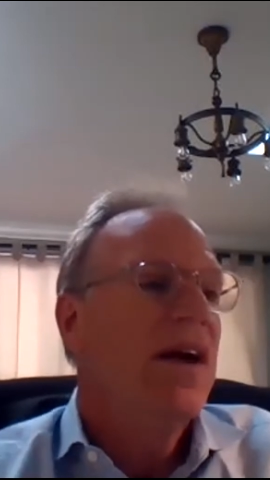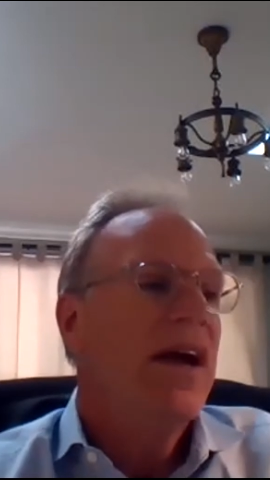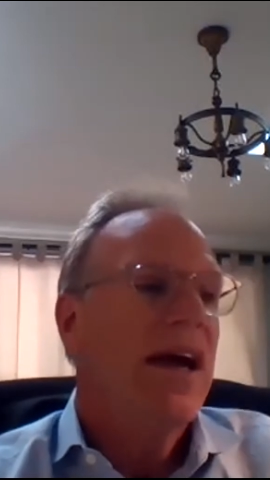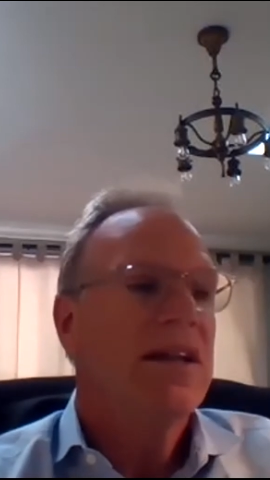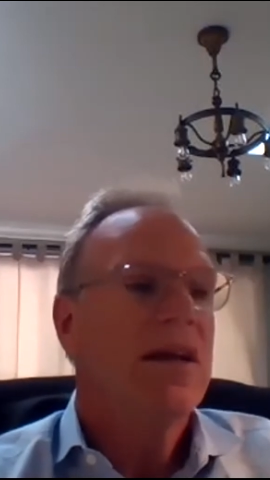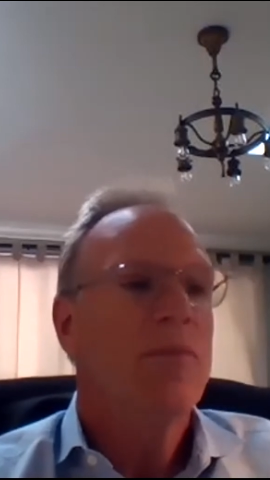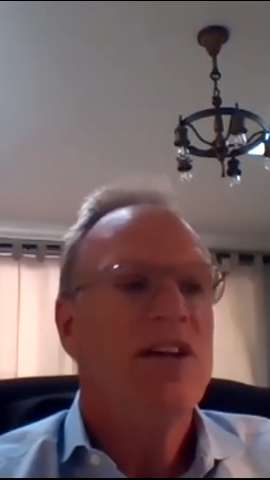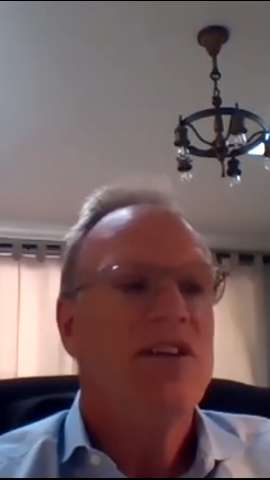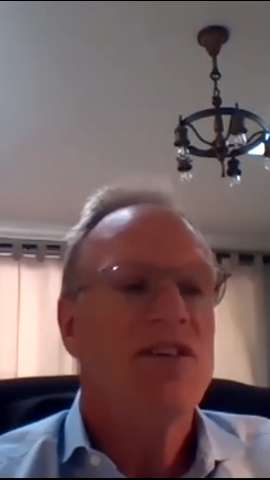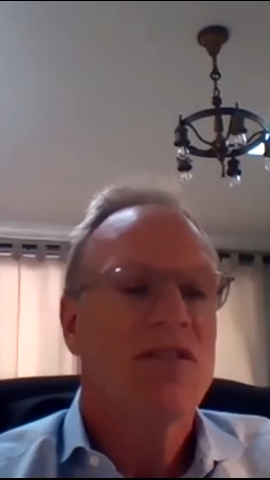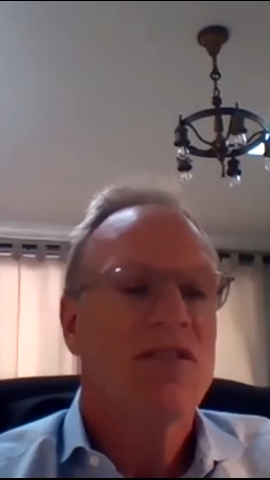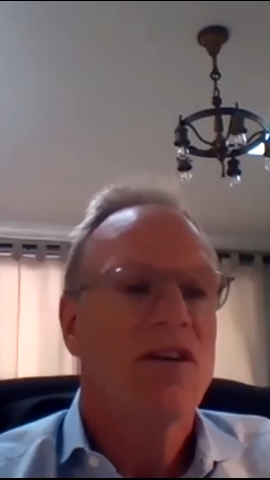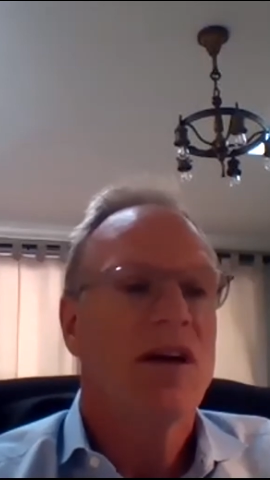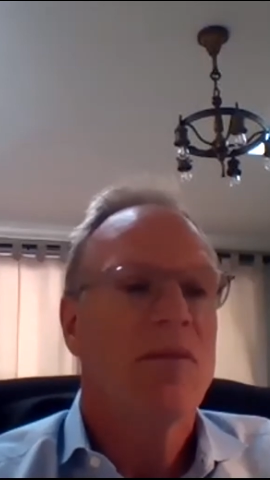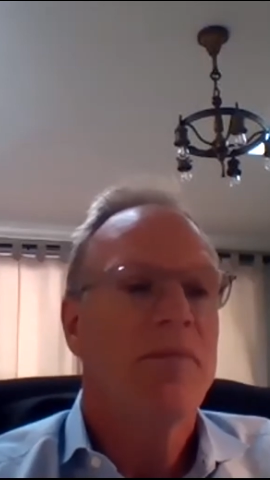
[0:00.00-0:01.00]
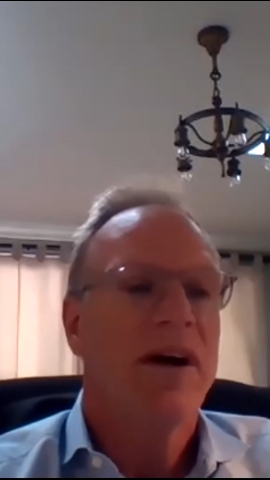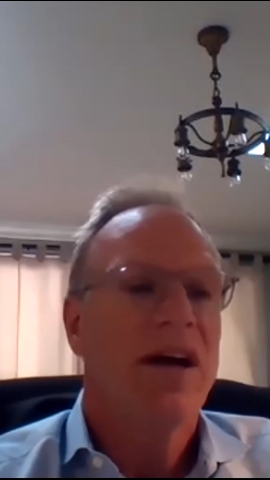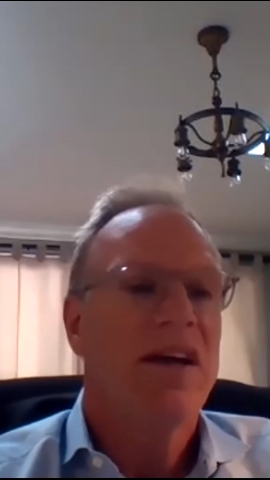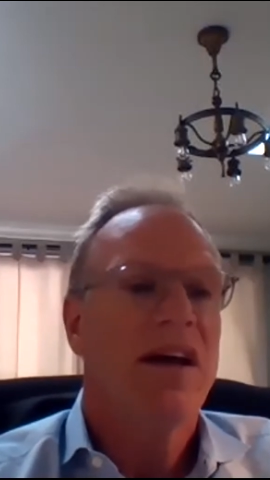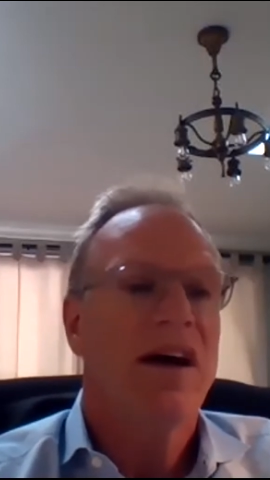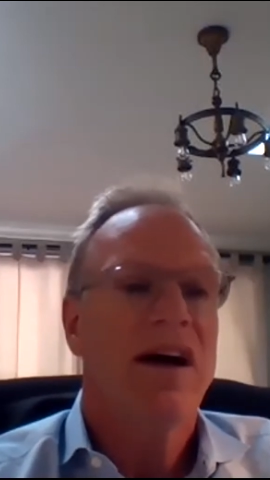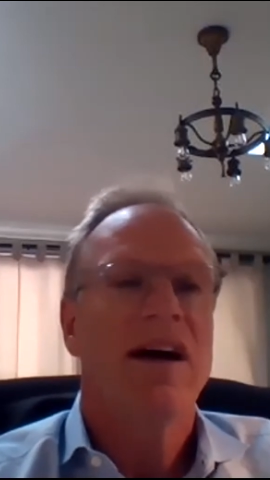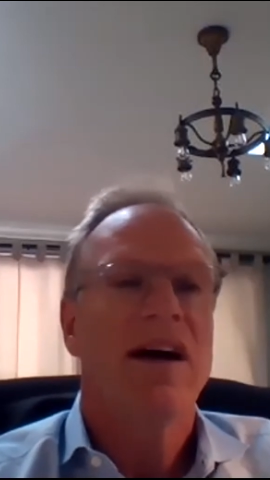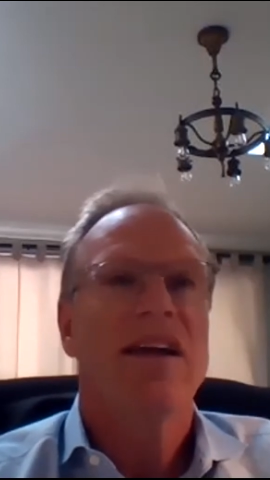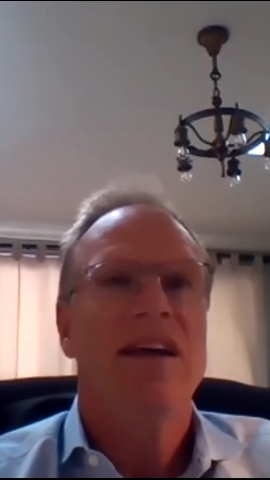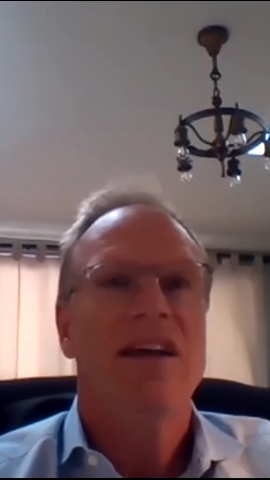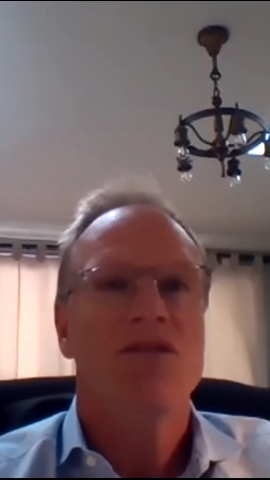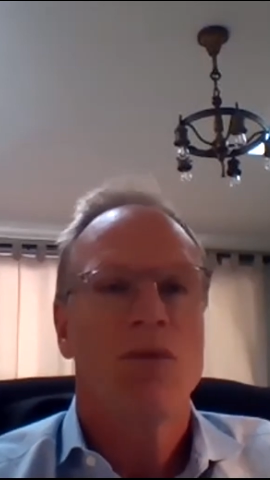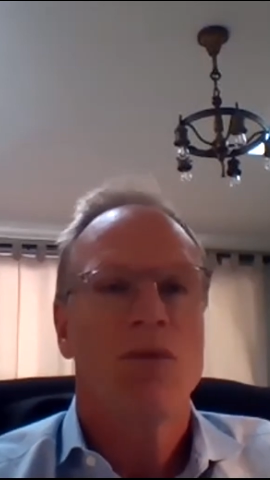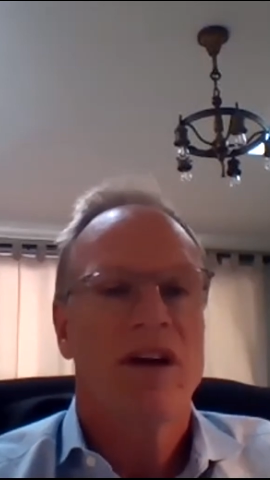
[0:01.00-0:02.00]
And let me just look at my
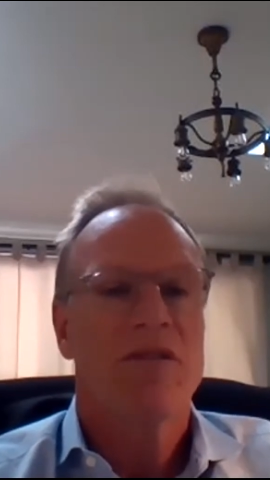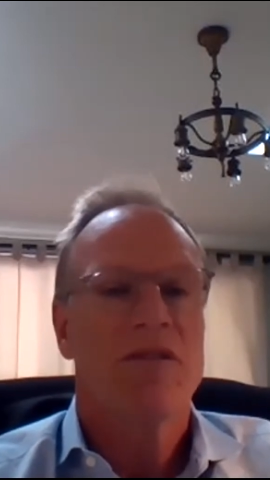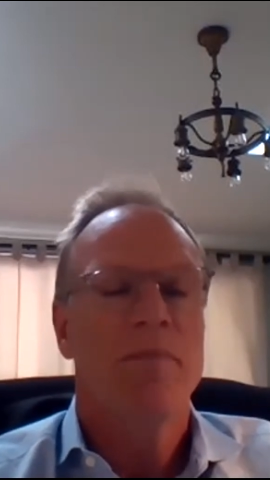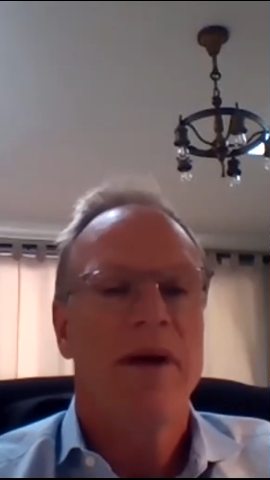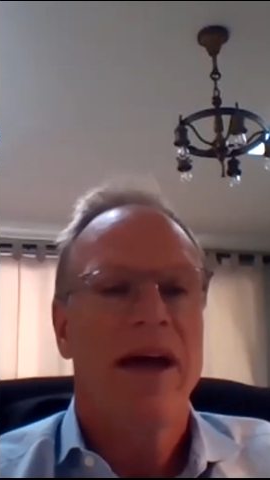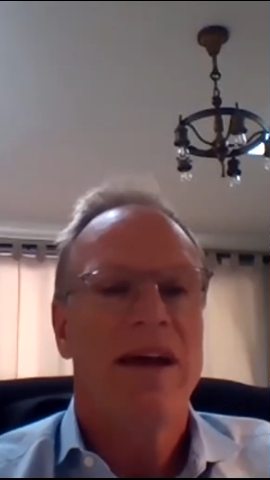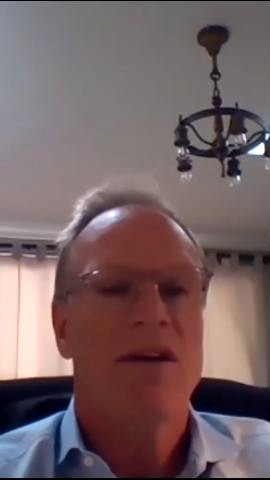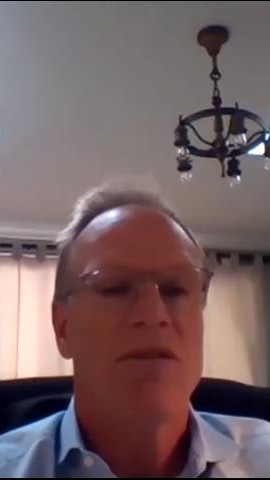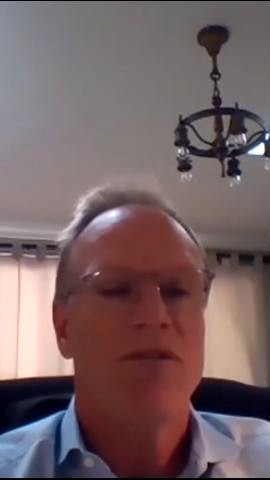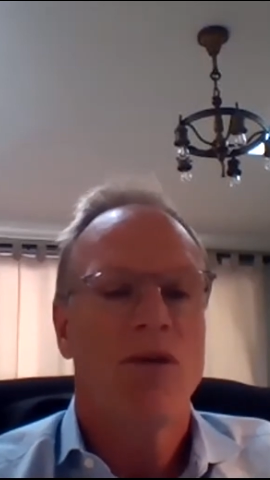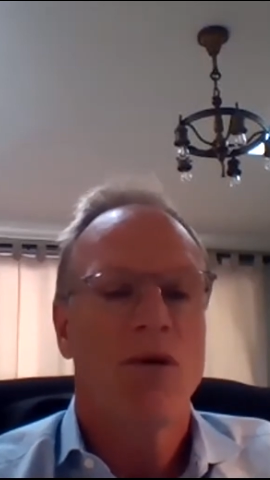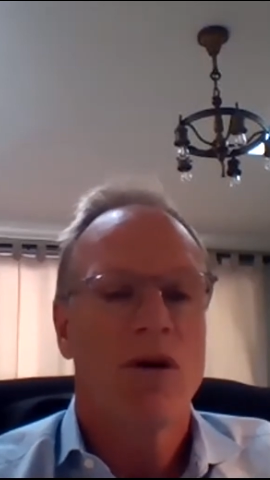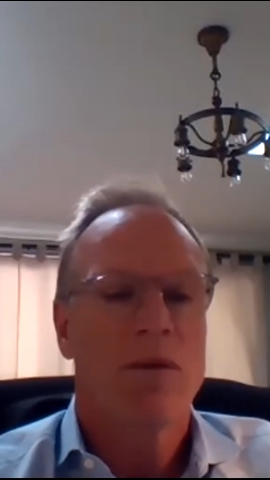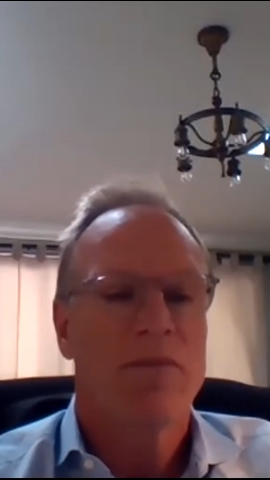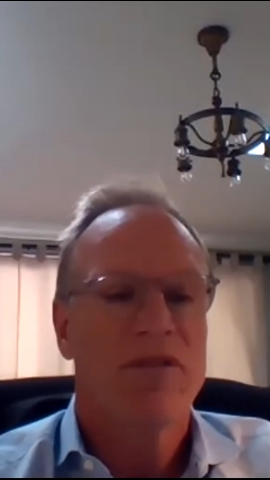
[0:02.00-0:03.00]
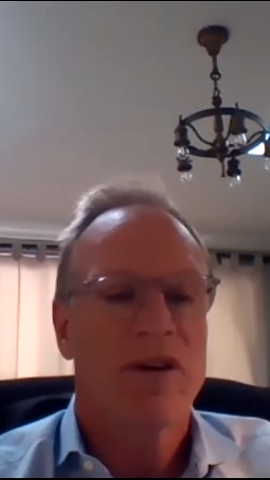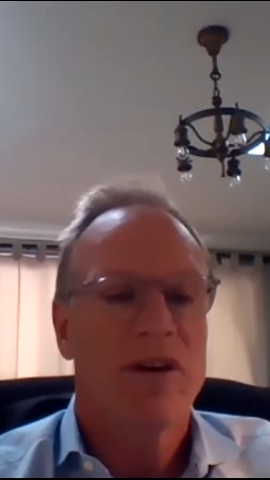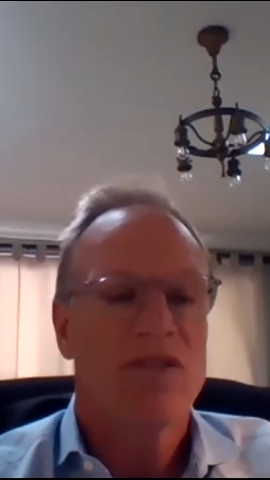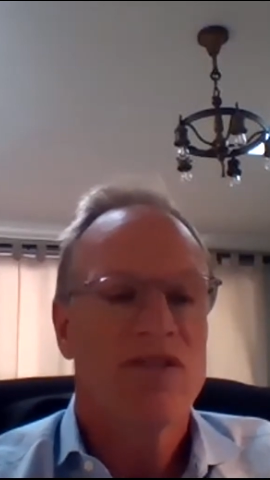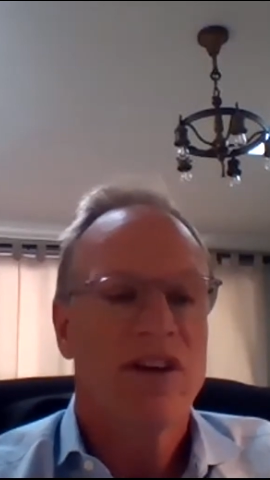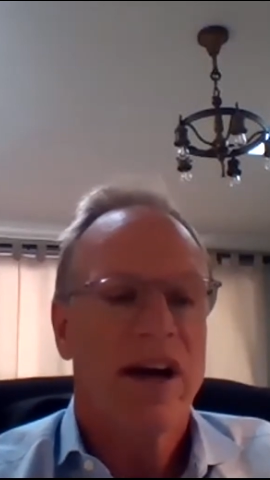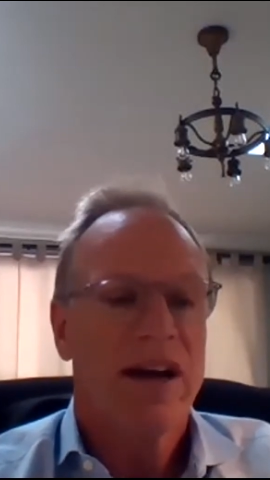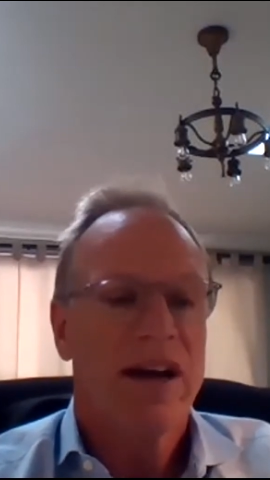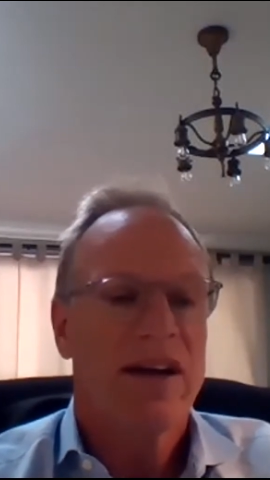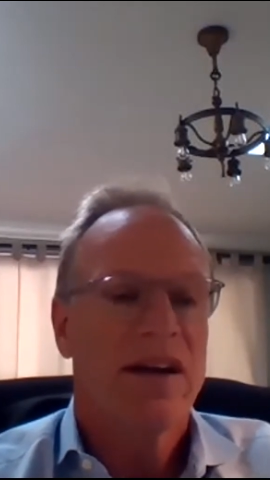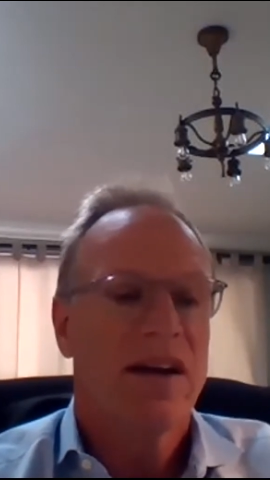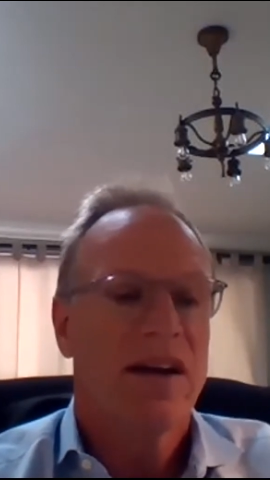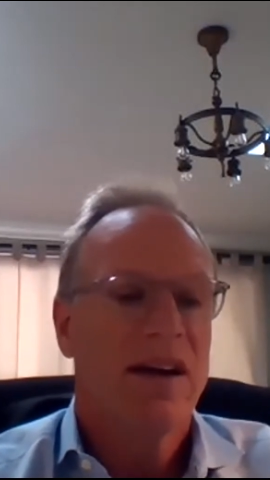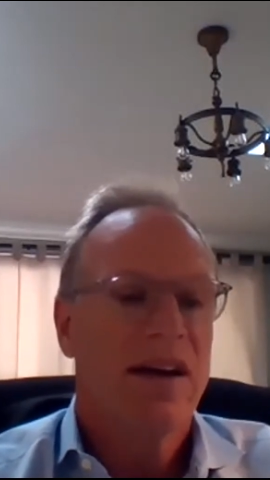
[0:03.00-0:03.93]
East West Bank form for a second.